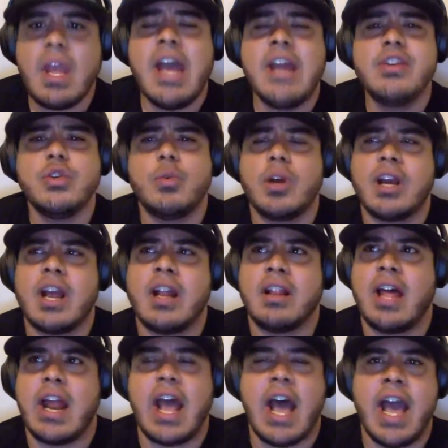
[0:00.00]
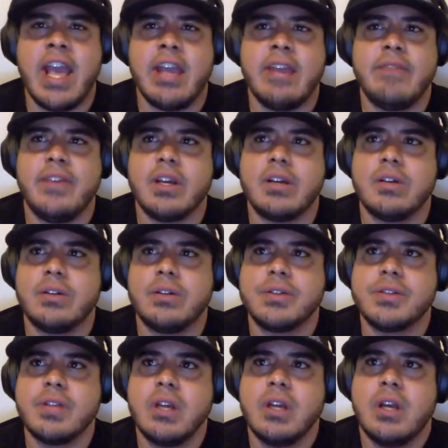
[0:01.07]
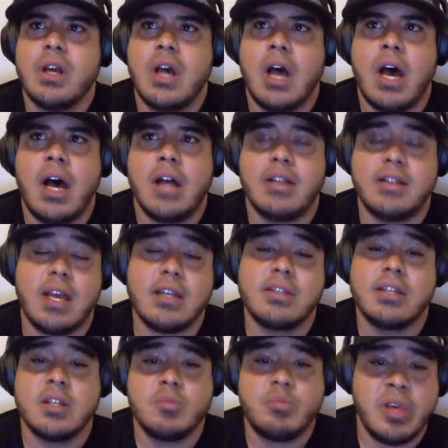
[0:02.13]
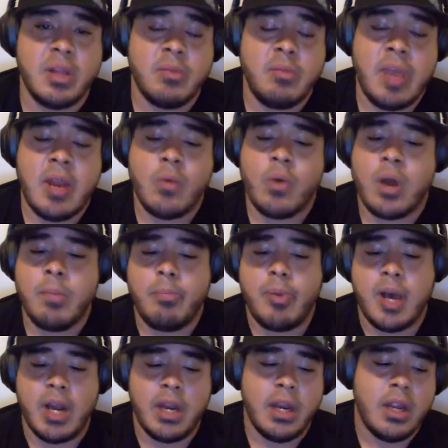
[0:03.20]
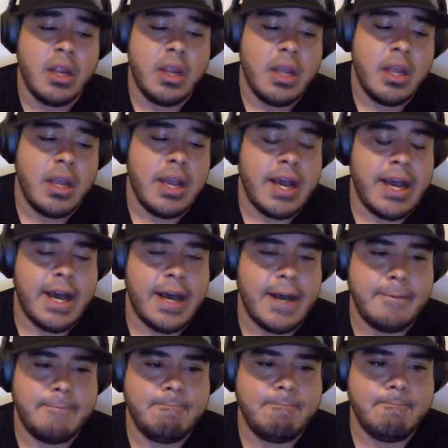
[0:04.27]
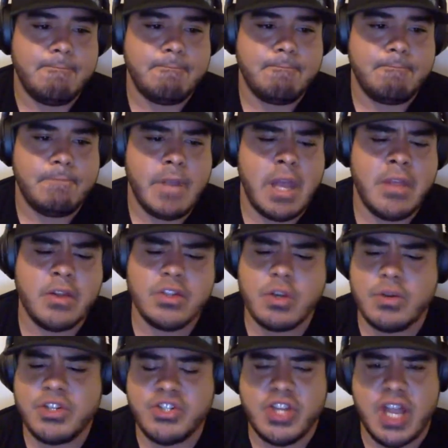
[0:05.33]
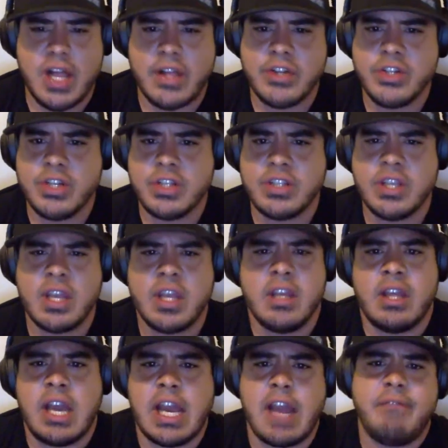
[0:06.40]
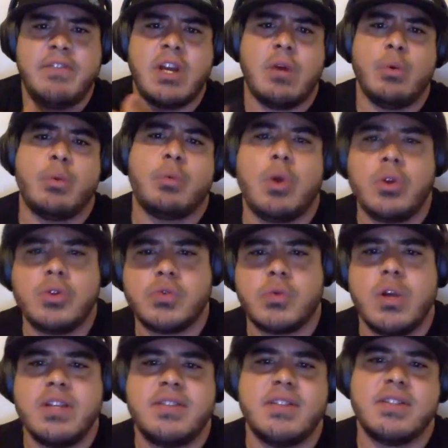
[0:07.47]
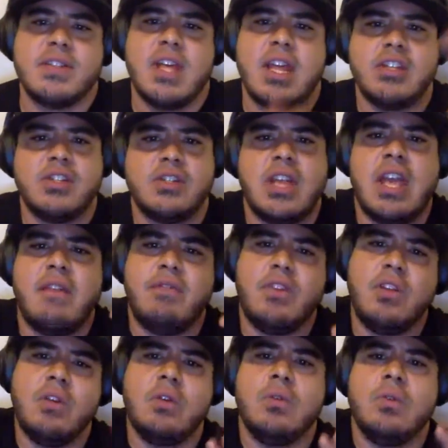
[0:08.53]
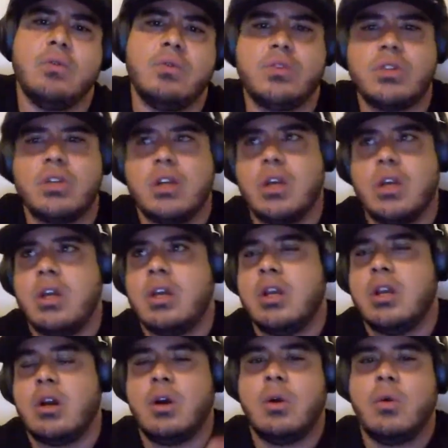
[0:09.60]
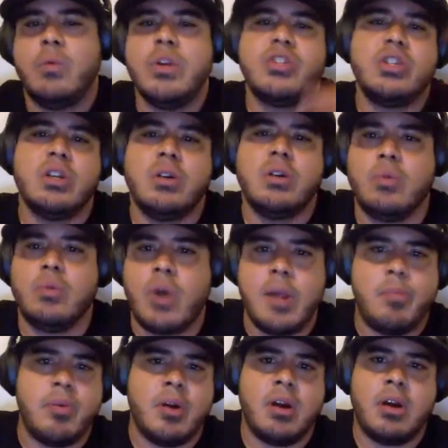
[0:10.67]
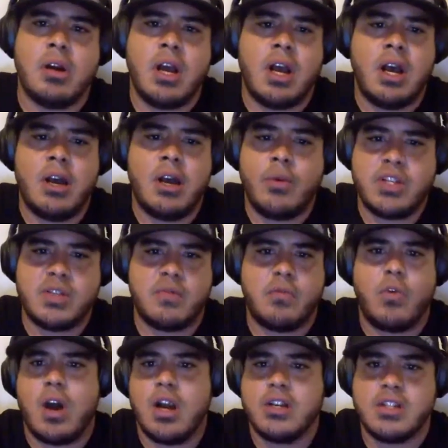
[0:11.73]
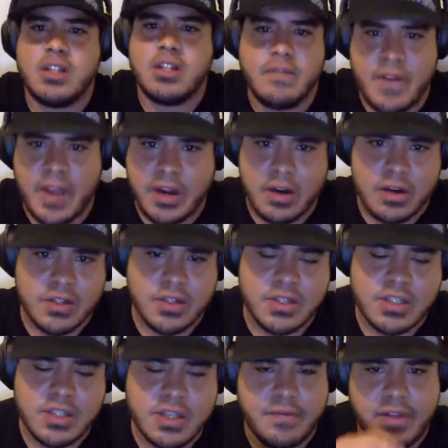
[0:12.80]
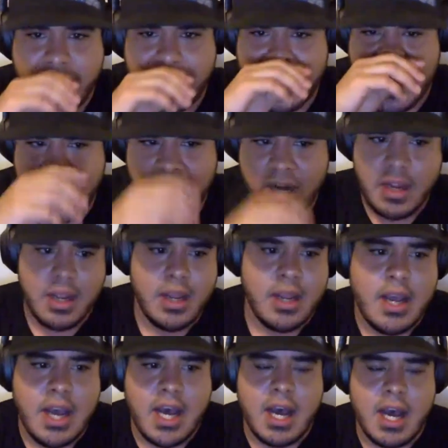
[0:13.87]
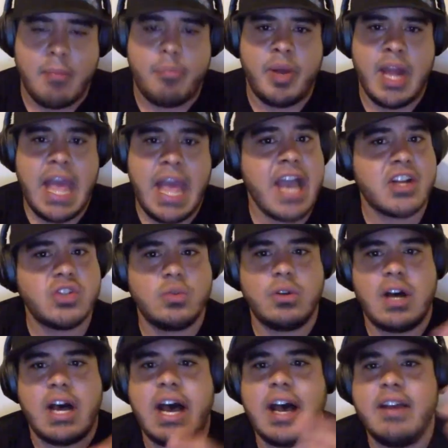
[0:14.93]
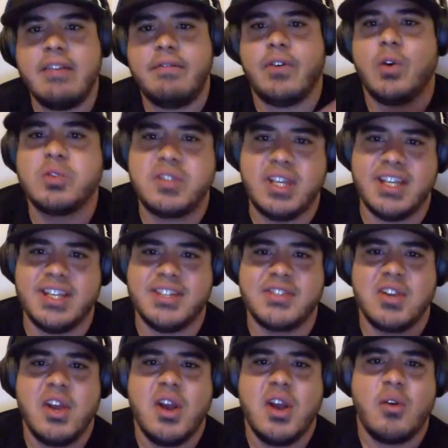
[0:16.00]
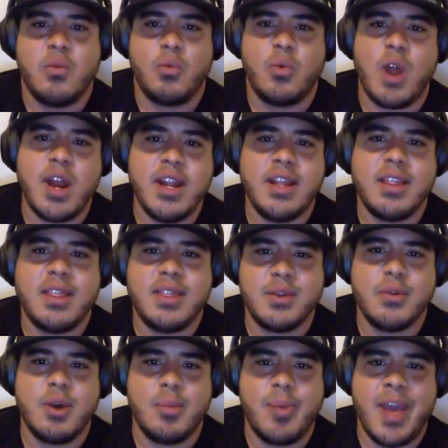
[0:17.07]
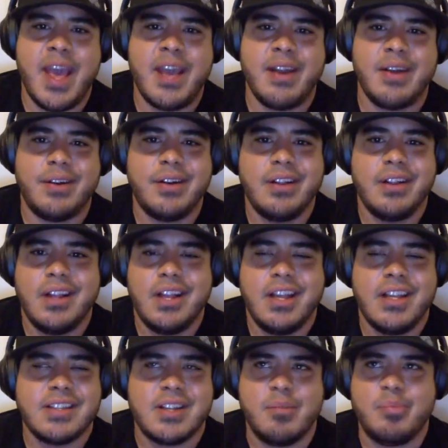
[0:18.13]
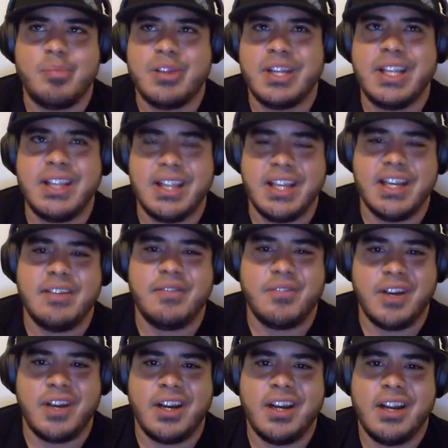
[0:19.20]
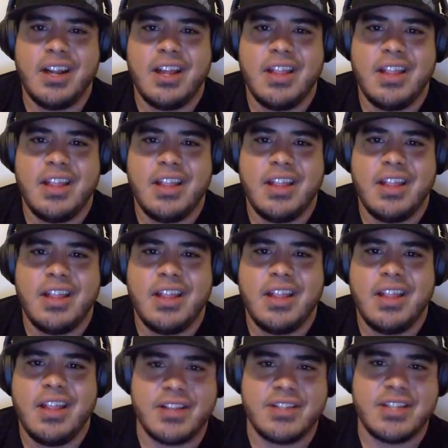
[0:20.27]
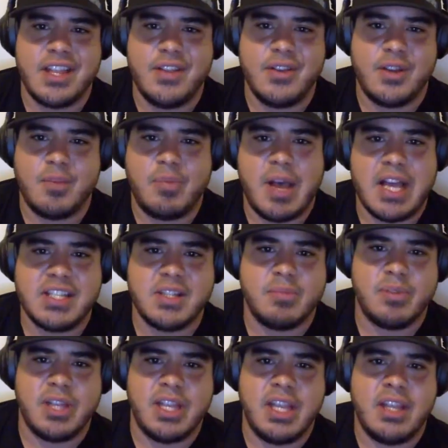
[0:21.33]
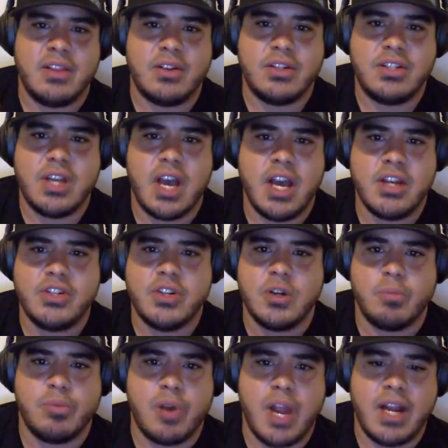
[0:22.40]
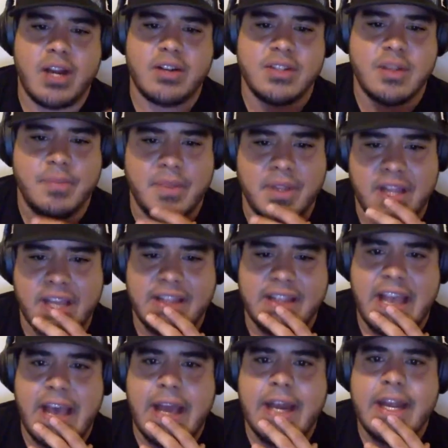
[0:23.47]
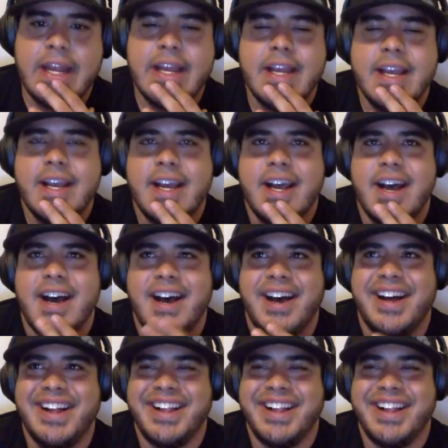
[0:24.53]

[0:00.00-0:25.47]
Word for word: I do work on a lot of high end vehicles, uh, Tesla's being the main one, but uh, and there's always challenges. Eh, like I've dealt with Rolls Royces that just have huge, you know, windshield wiper uh, reservoirs in the fenders and stuff like that. Uh, but actual high voltage running through a panel is completely different than anything else that you could possibly either touch or break or something like that. Uh,